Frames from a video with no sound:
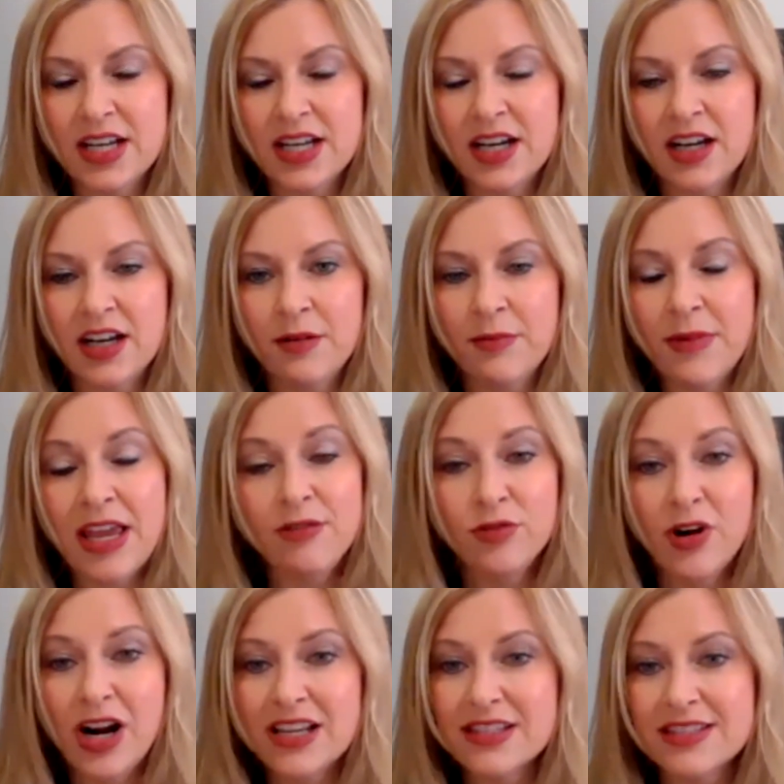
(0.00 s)
um,
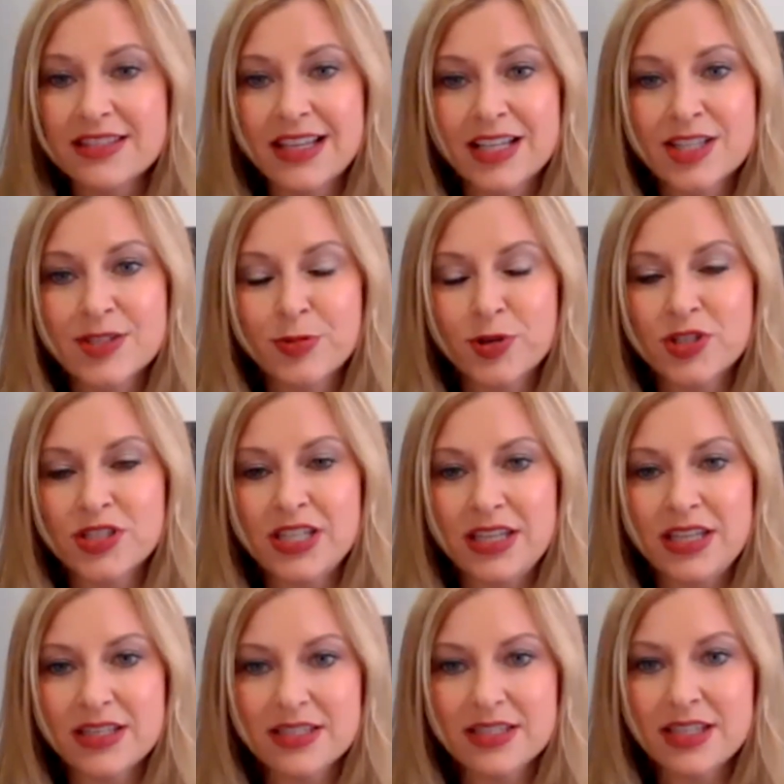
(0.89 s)
and Ross's
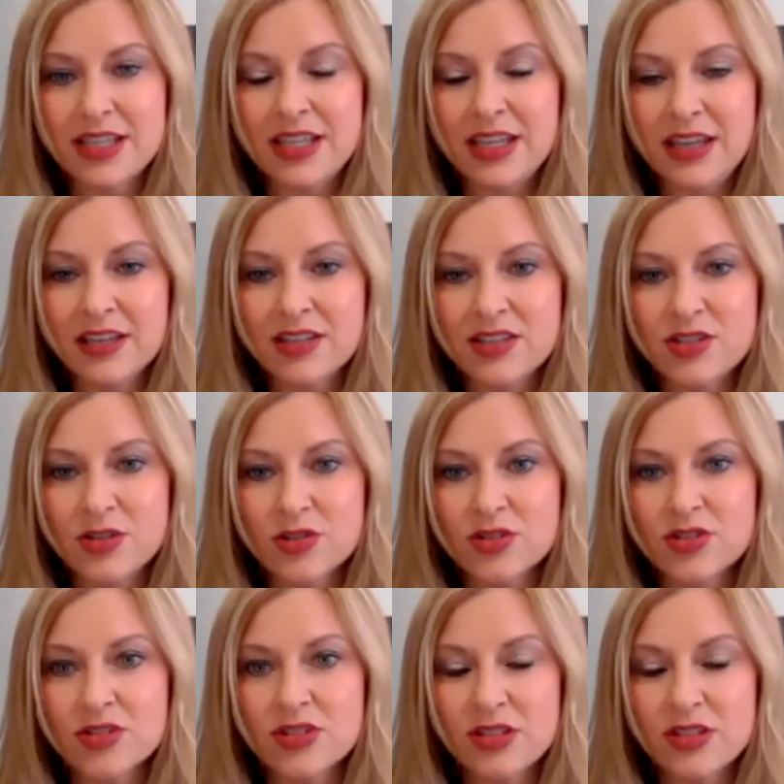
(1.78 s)
expertise. He has
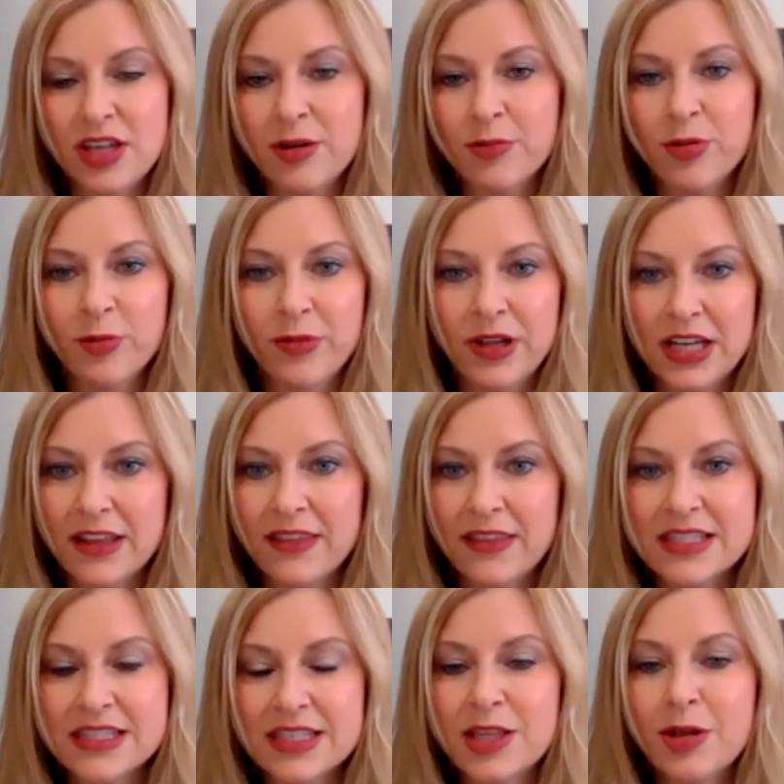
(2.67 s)
usually implemented
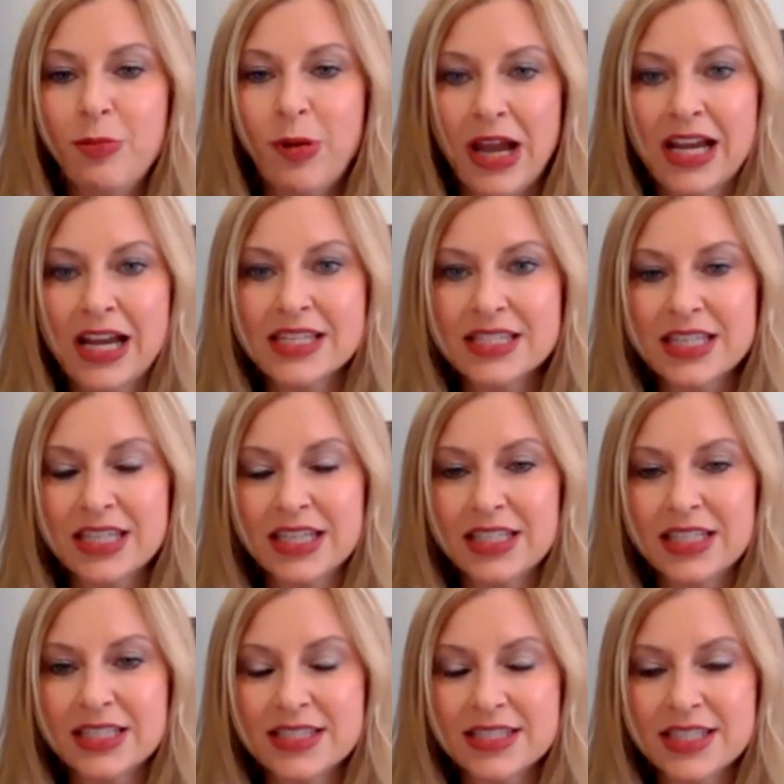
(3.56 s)
this in the past
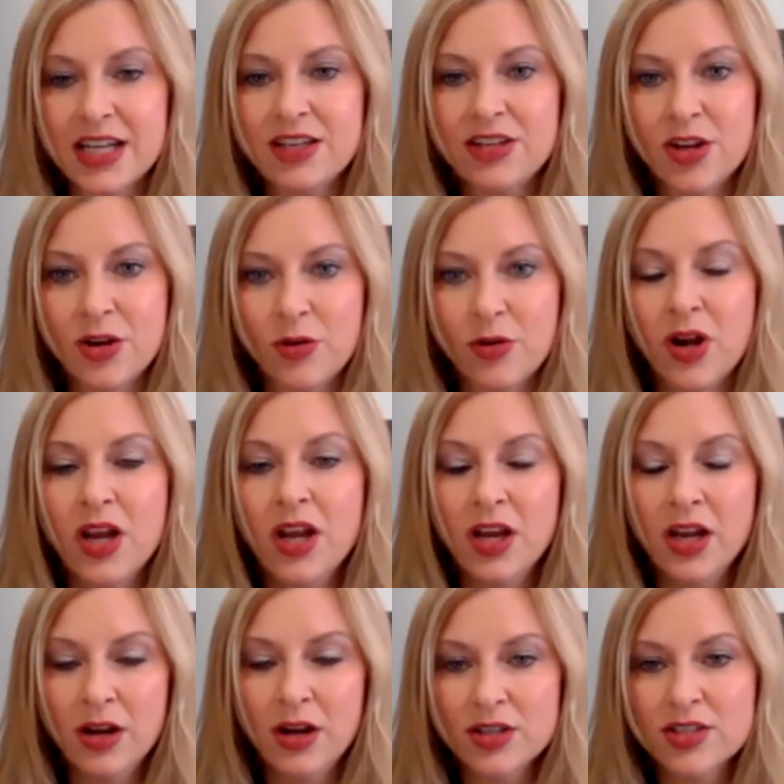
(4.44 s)
and said, you know,
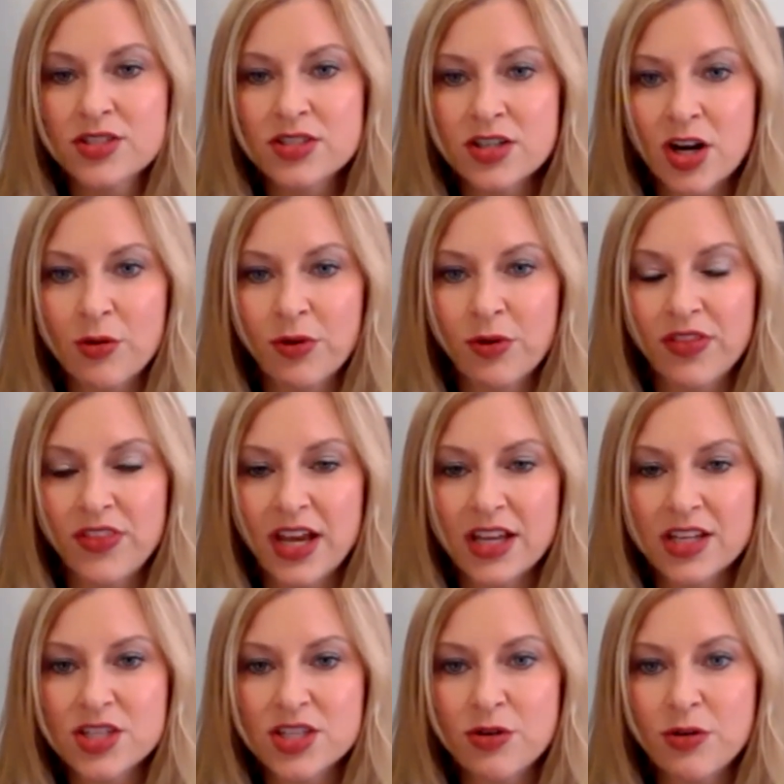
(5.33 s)
start with
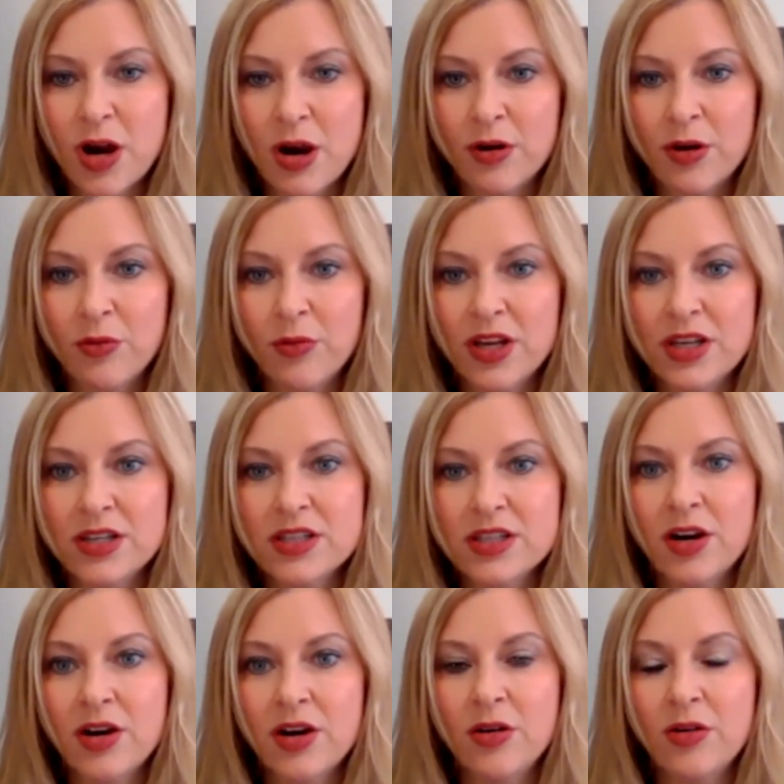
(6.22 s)
that two hour
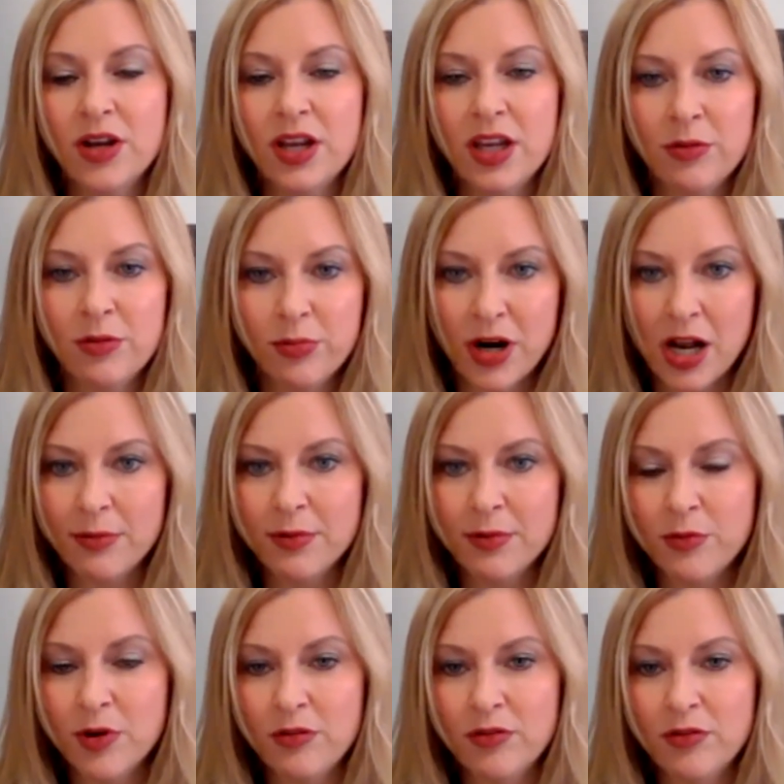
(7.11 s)
window. It mm-hmm. probably
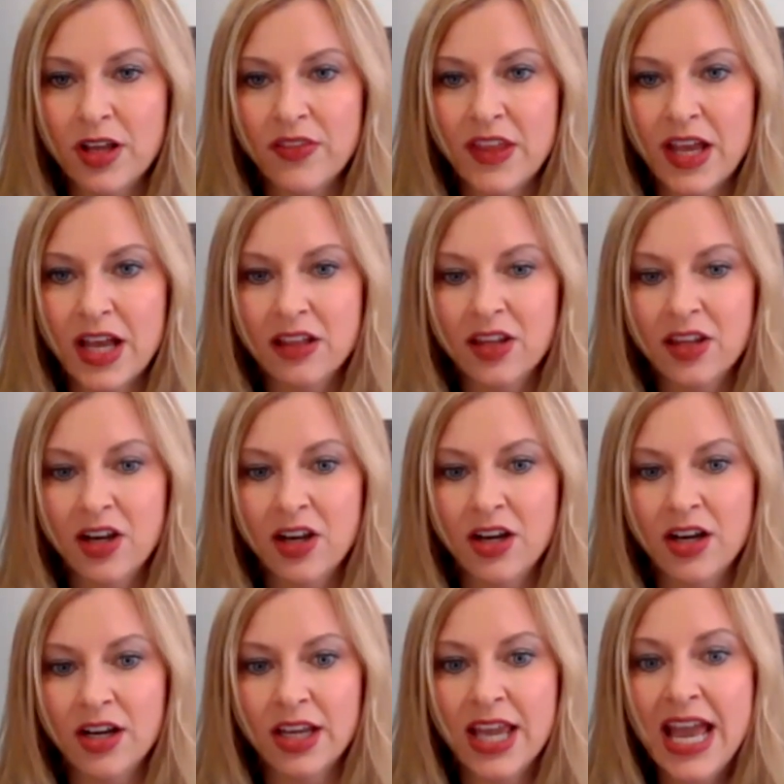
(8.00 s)
won't run that
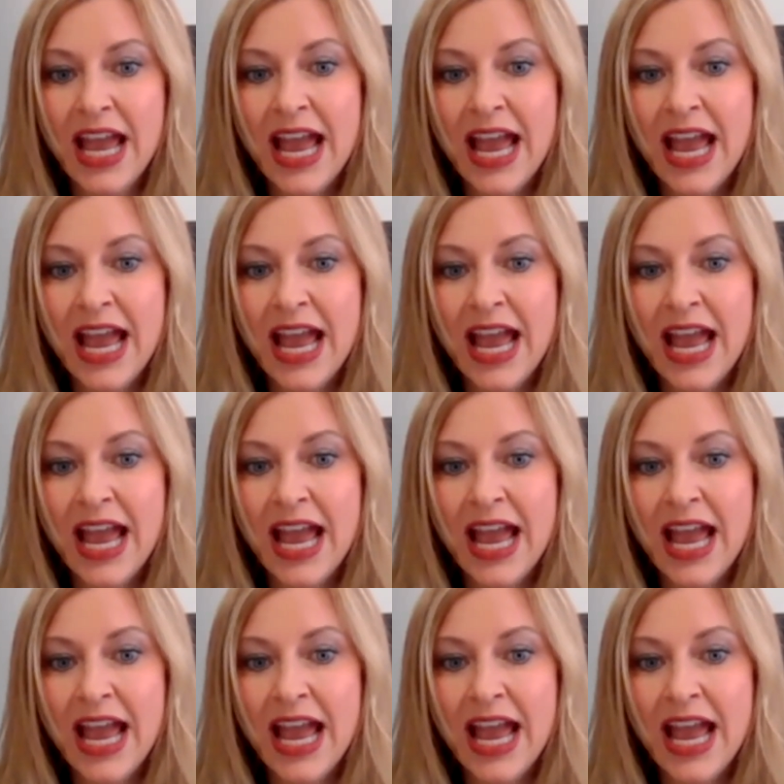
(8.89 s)
long.